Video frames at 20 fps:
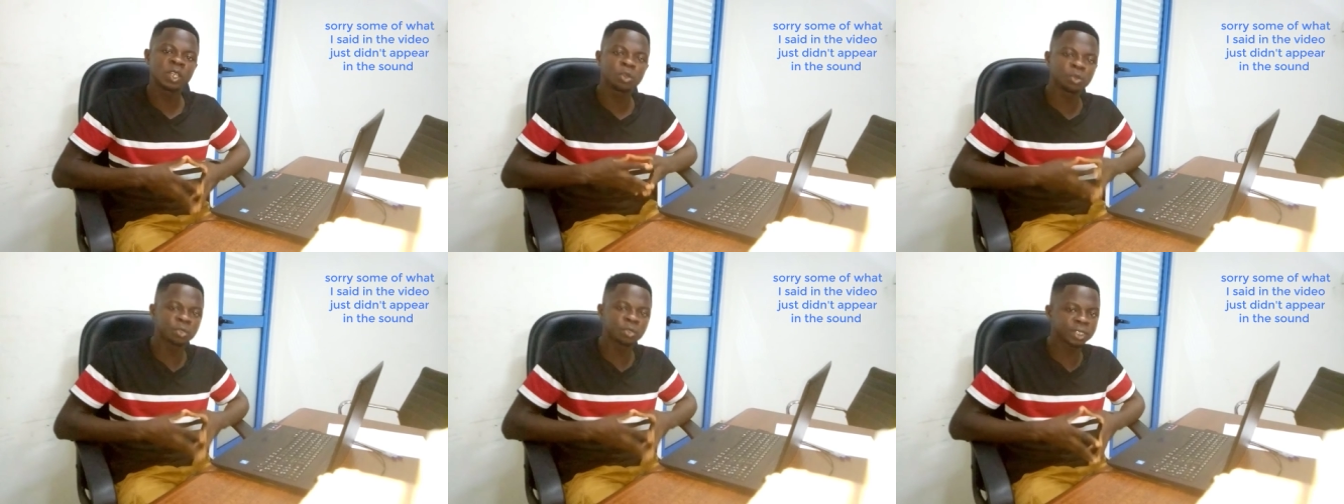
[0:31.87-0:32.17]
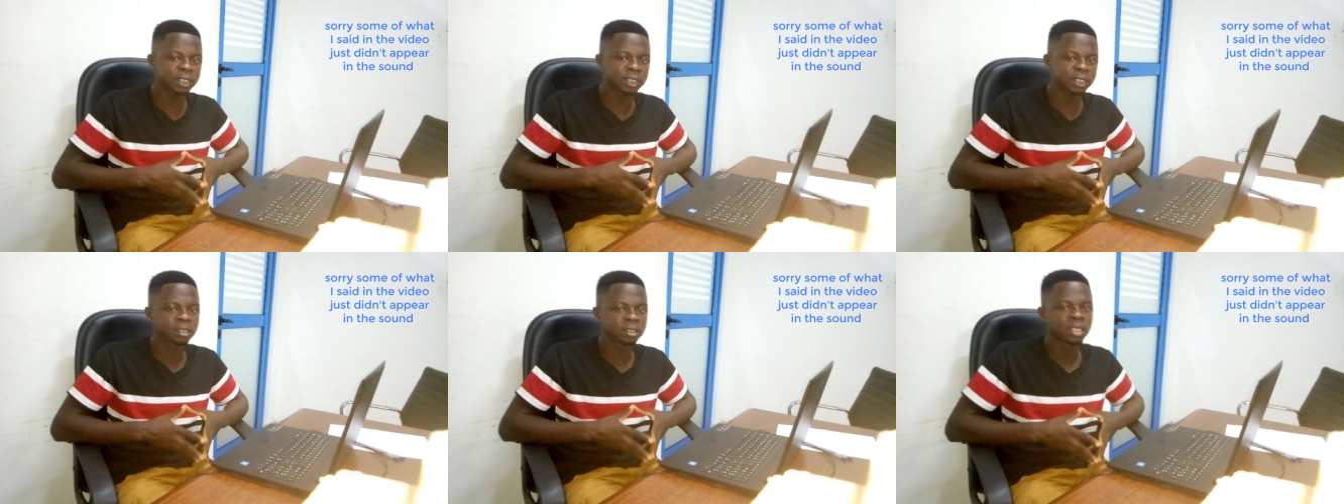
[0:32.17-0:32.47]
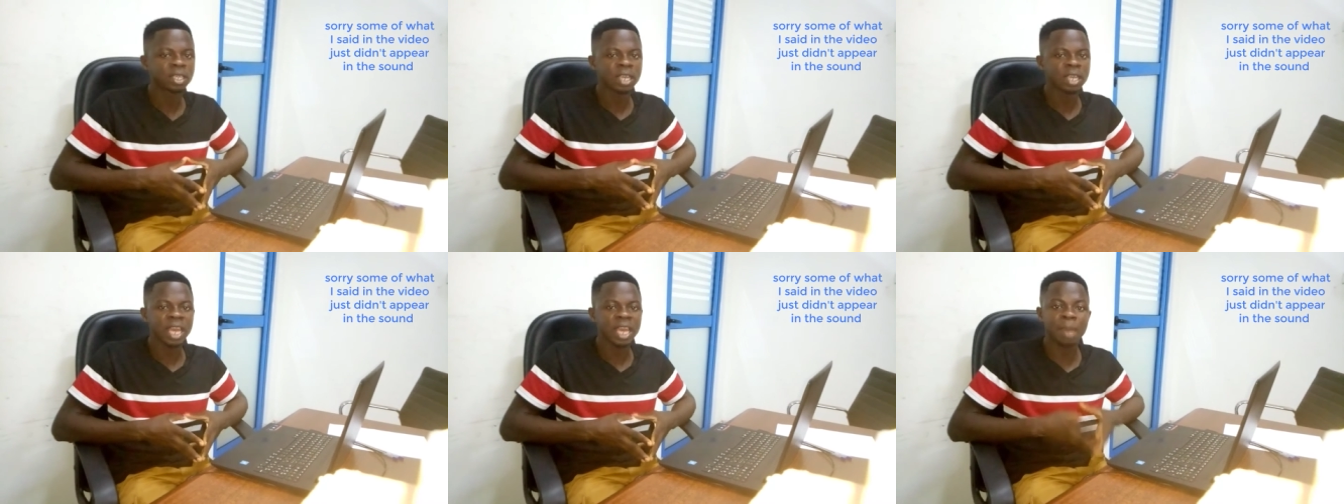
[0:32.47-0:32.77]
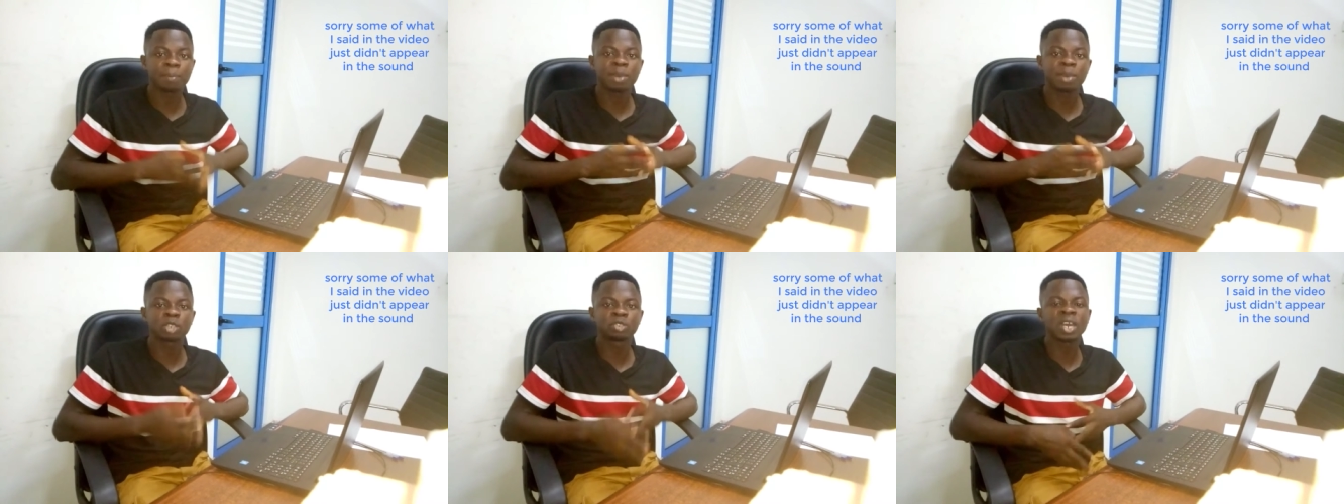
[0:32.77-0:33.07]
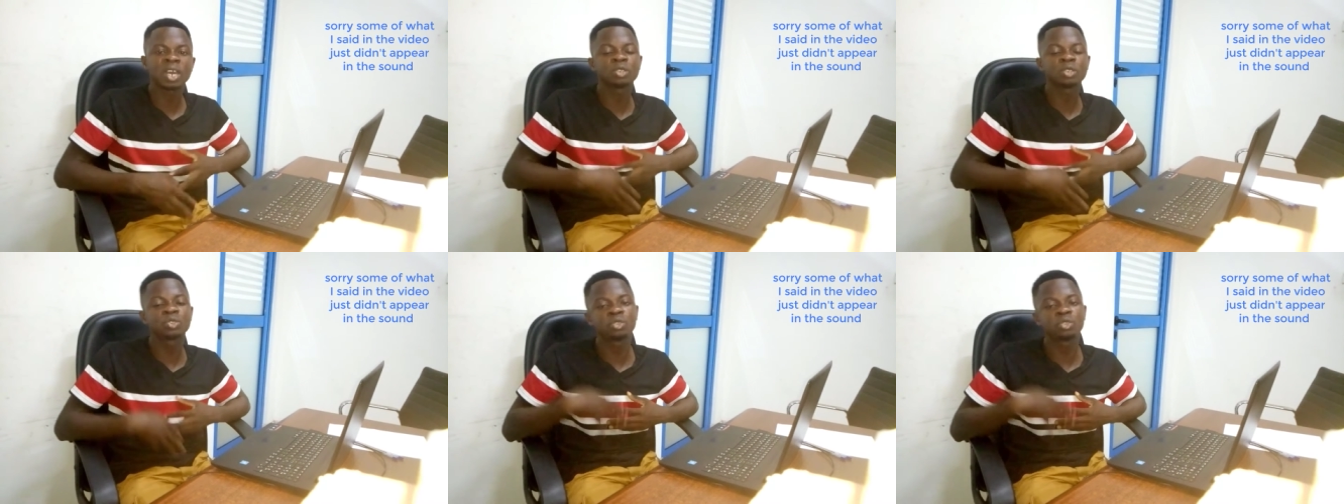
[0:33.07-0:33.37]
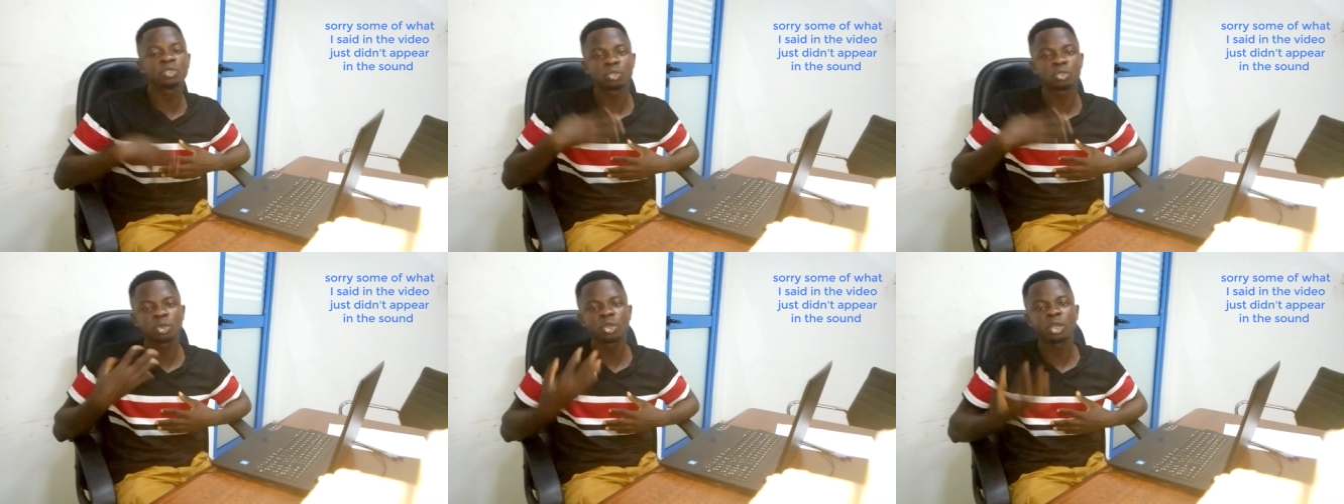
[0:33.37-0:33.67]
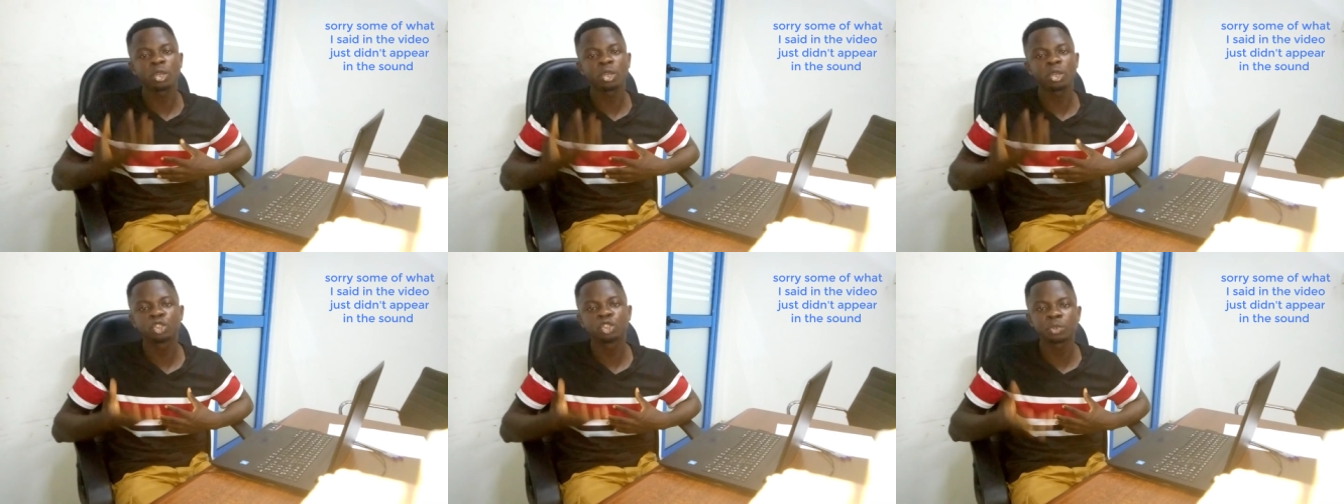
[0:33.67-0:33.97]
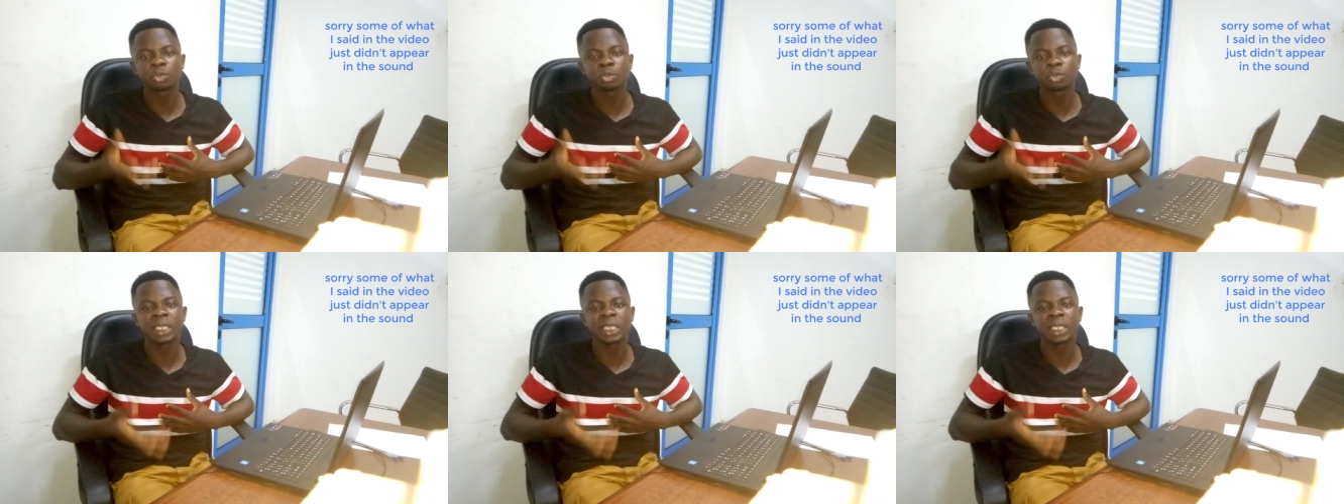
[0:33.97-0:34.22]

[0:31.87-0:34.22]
about how your YouTube channel and stuff.